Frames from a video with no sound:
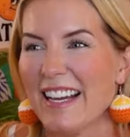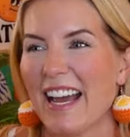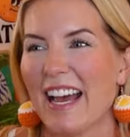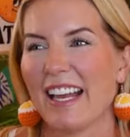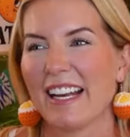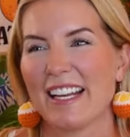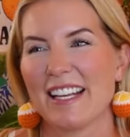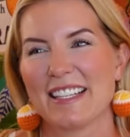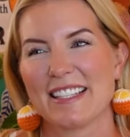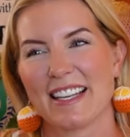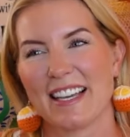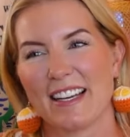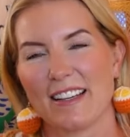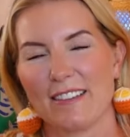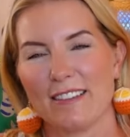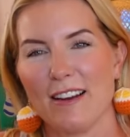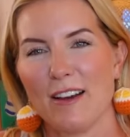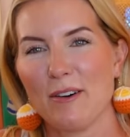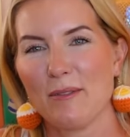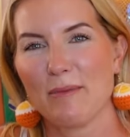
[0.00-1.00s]
and it's
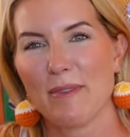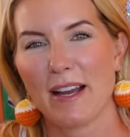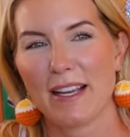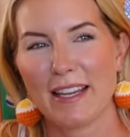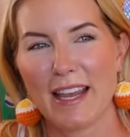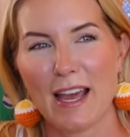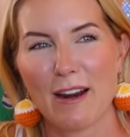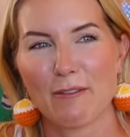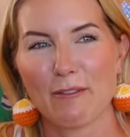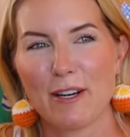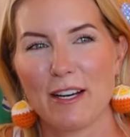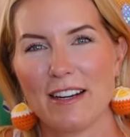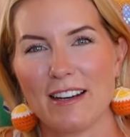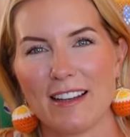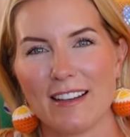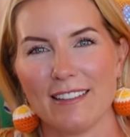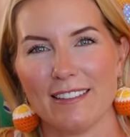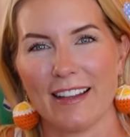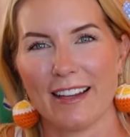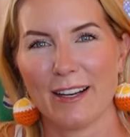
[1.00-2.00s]
like, nope, I can't read
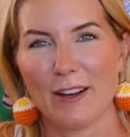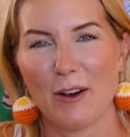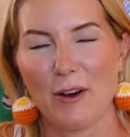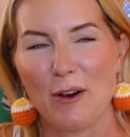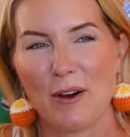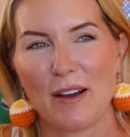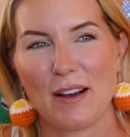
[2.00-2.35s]
it. Like